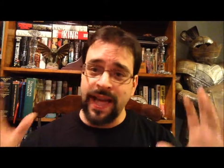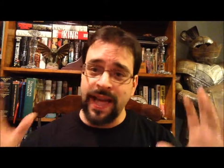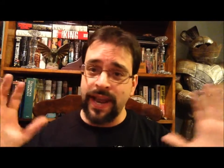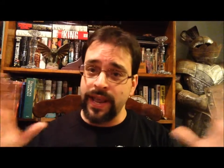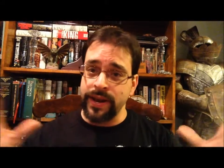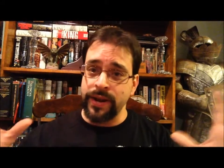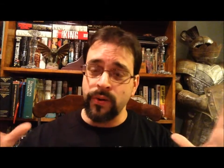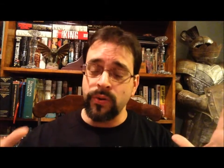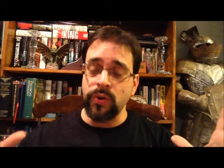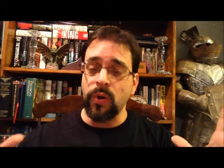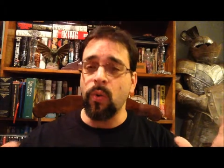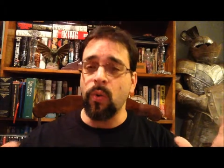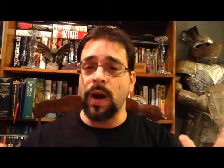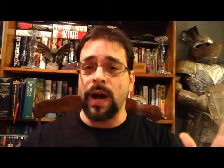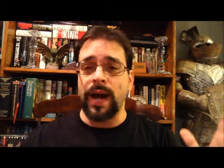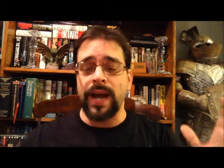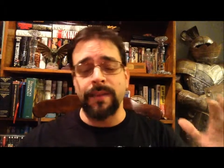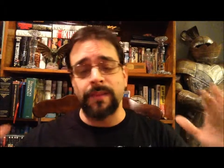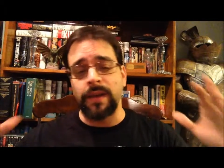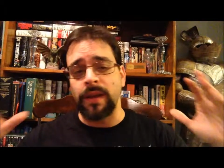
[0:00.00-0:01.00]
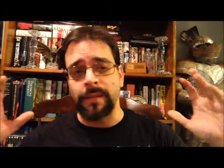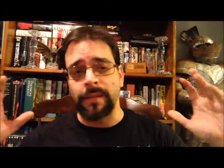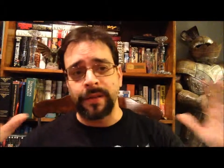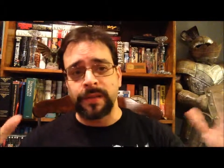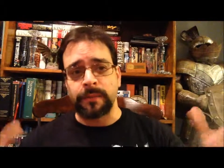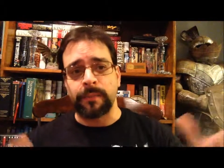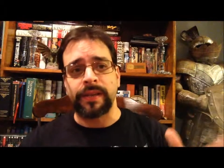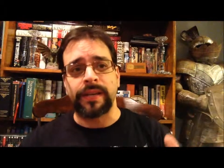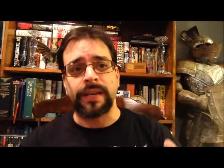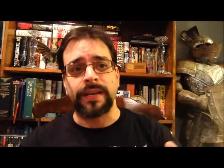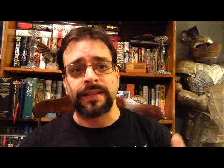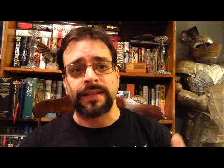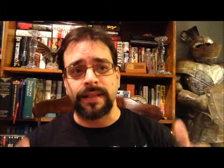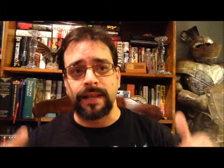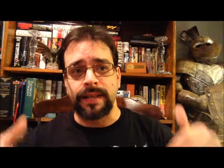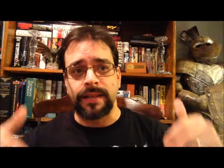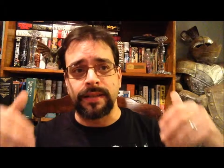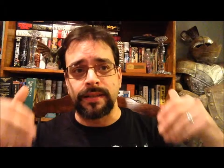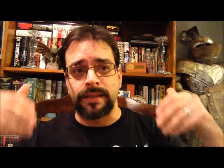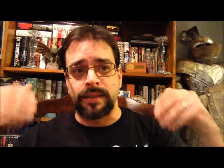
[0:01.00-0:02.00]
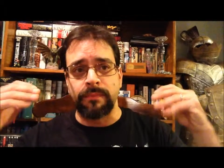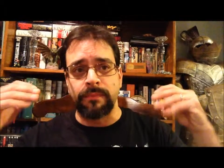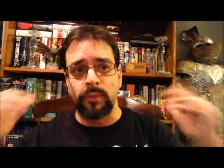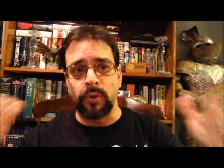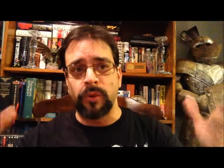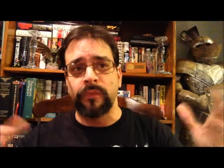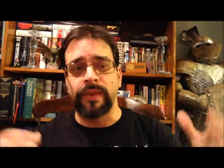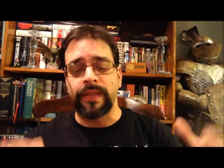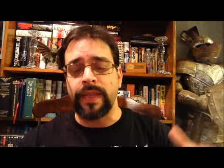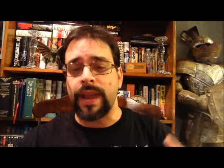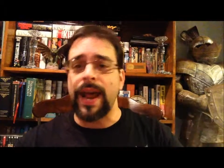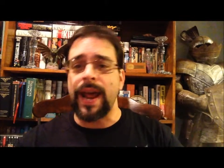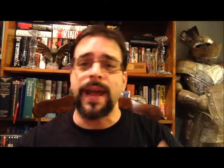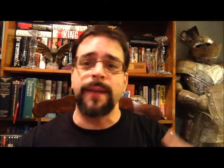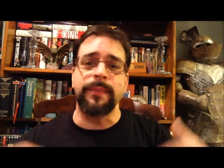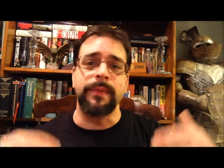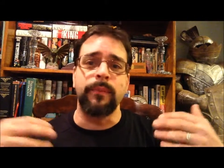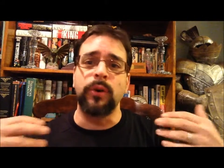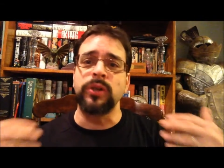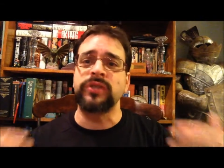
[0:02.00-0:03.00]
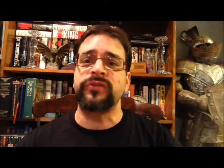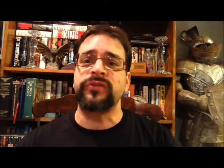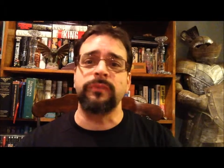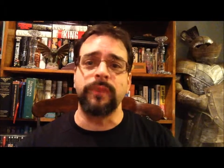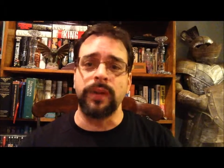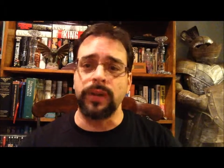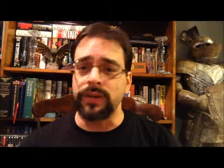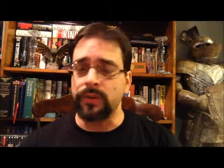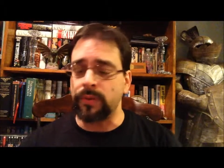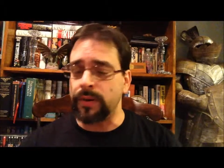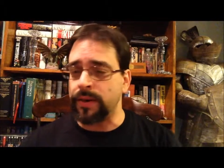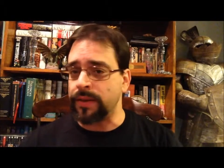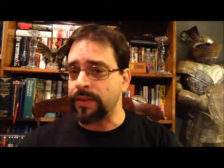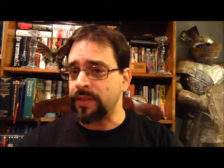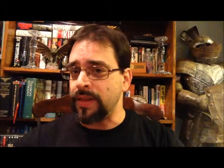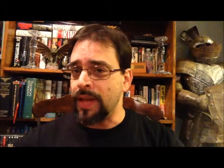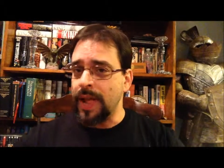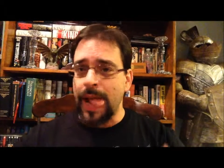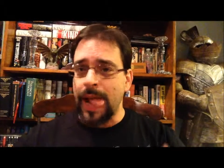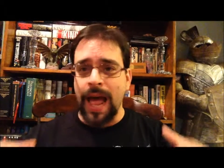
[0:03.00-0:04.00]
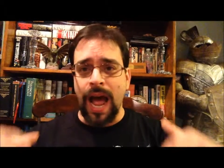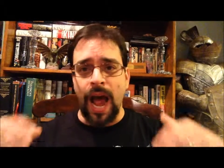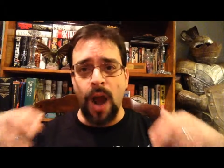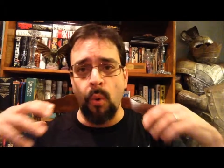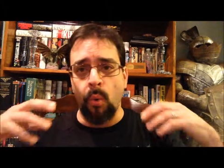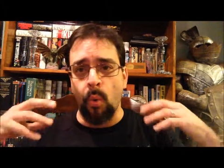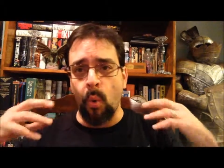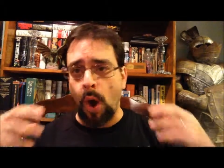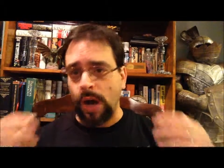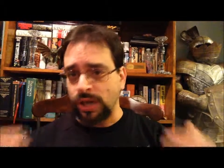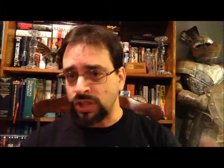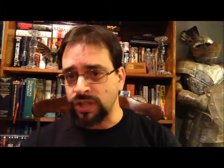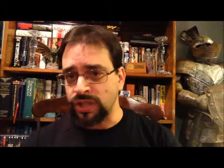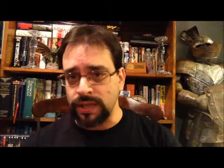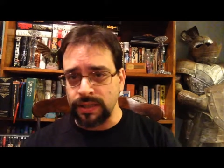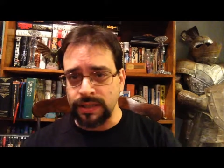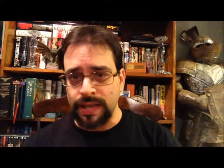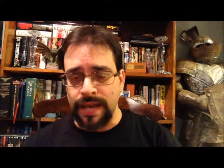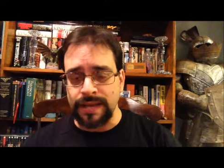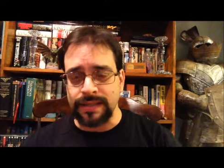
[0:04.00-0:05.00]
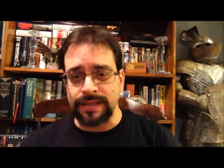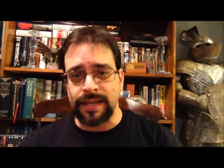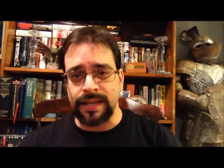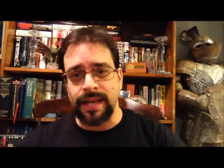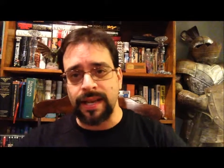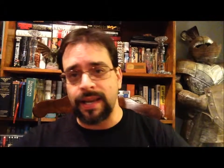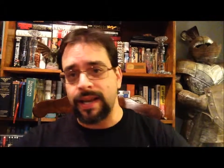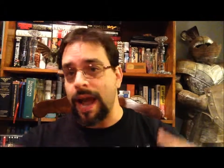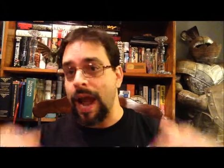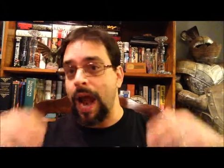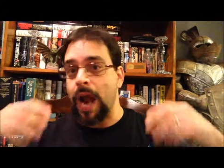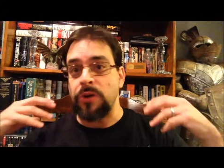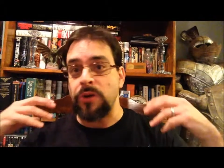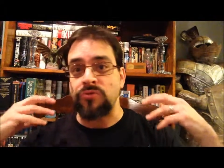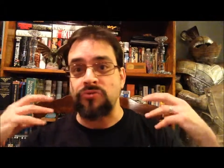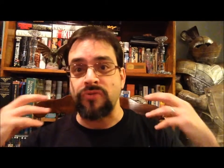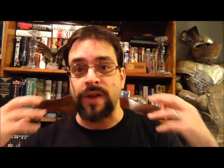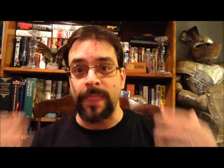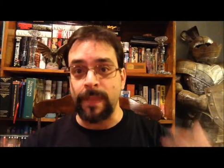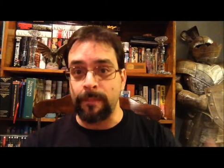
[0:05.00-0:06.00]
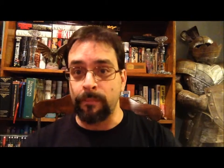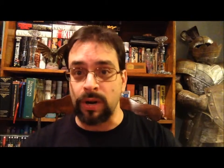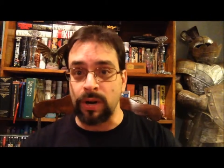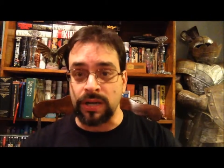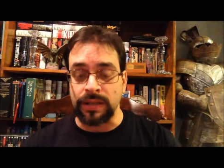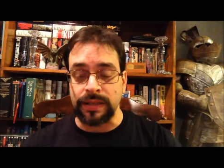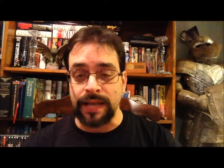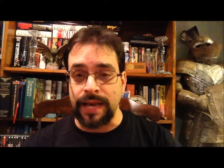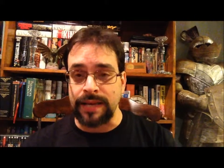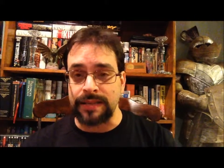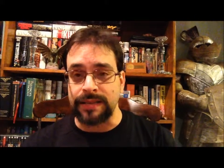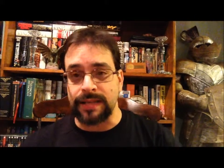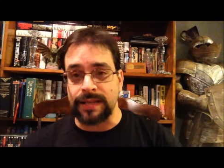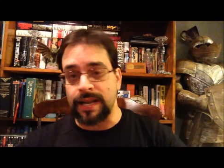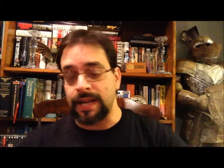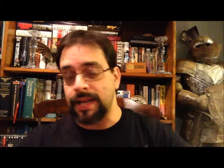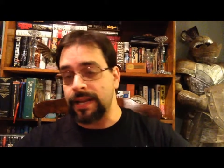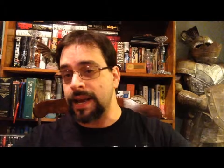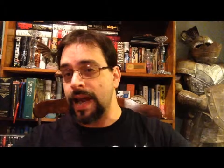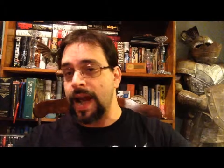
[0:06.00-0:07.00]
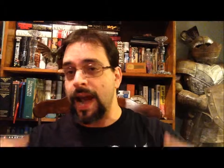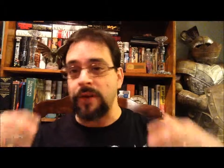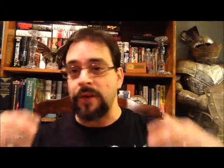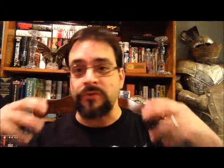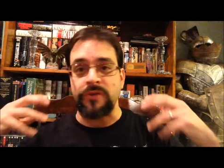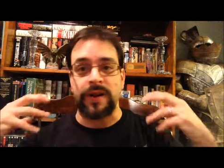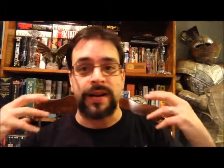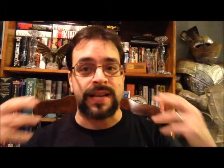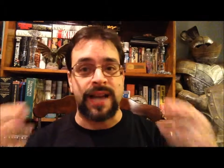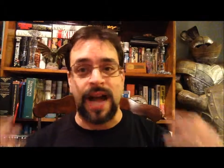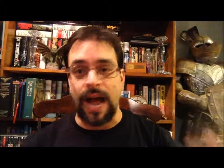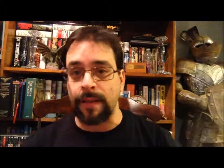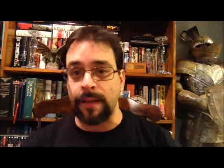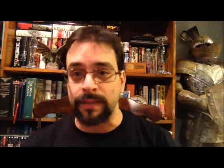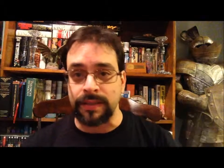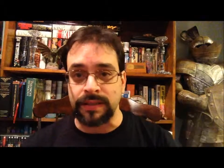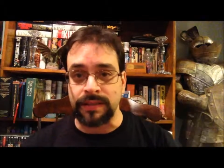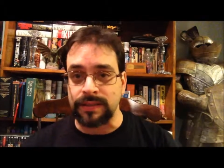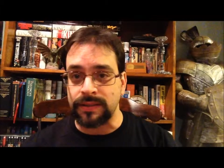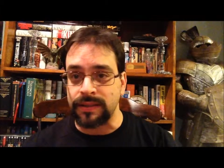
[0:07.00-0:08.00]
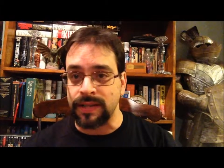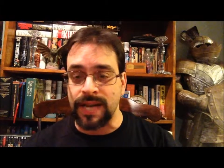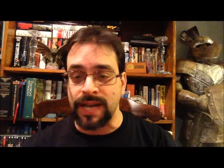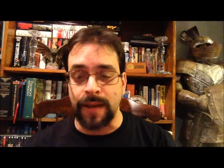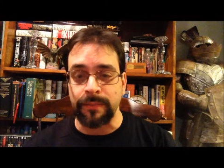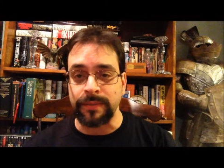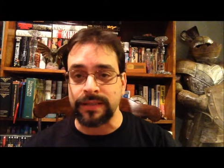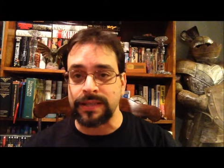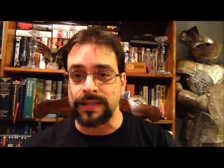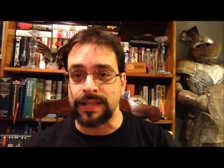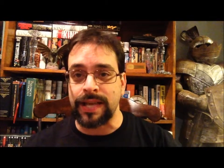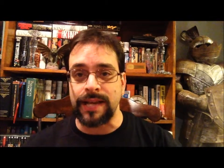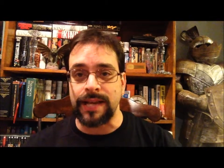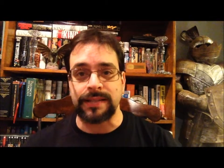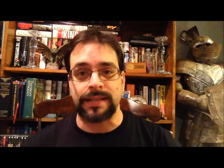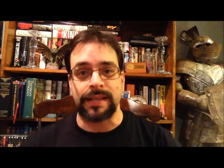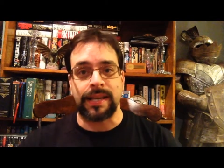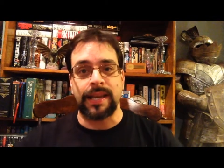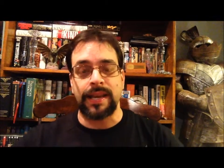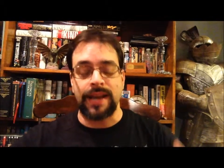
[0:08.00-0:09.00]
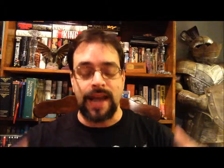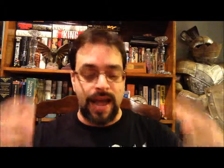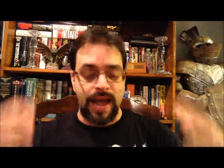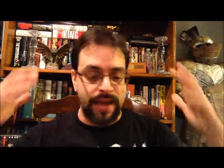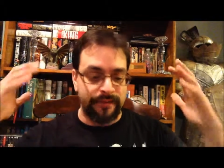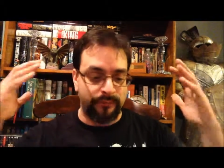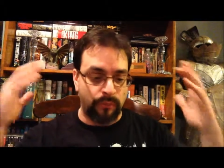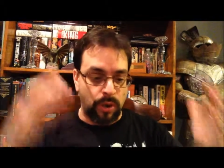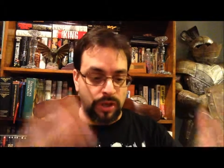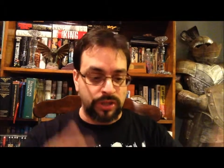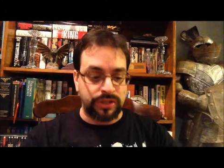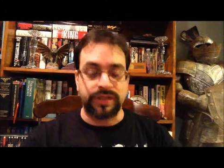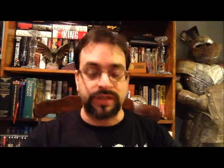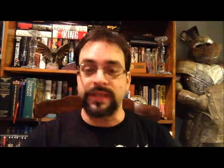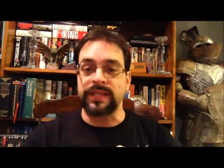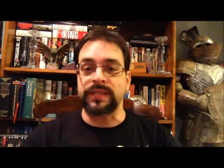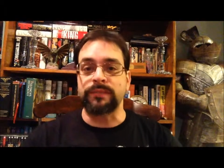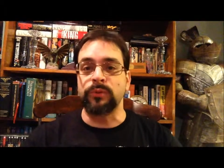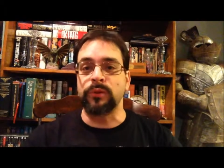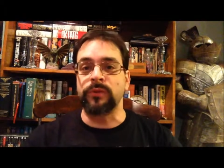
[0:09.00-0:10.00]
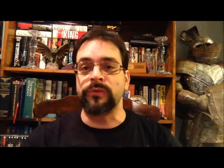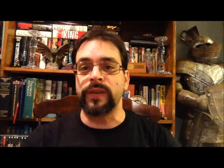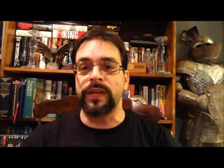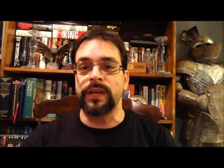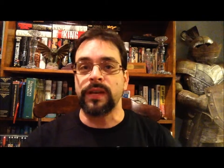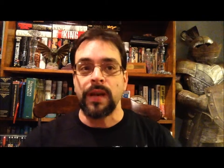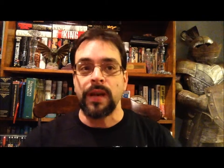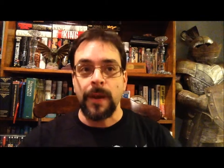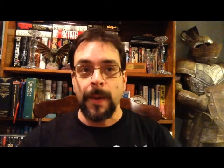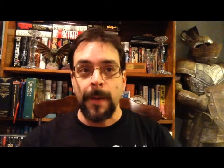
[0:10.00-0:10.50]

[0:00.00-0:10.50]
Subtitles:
And I don't know why. Maybe it's because it is the movie that I am the most familiar with. I watched it a lot as a kid. I read the book a lot as a kid. I read the comics a lot as a kid. I have watched this movie